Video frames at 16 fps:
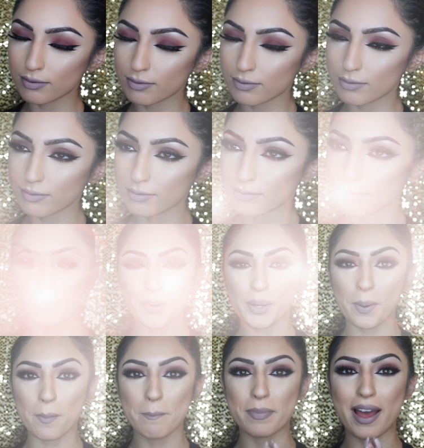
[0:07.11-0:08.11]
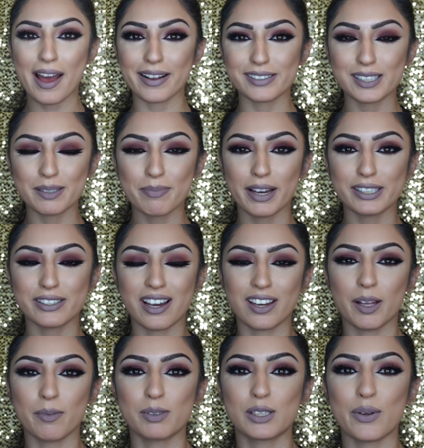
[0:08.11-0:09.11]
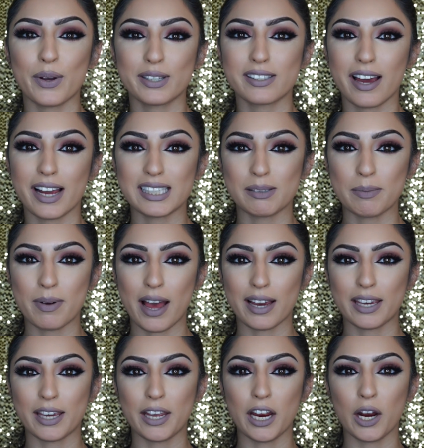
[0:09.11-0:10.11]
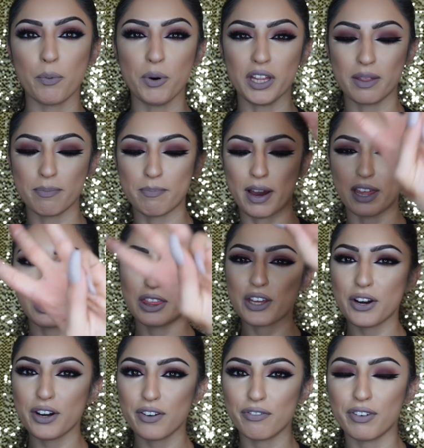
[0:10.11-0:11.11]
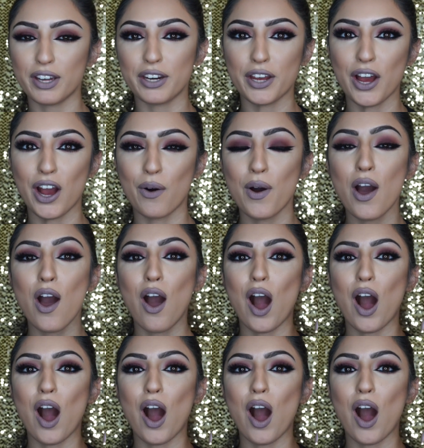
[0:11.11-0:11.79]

Hey everyone, welcome back to my channel. I'm so excited to be back here with my third video.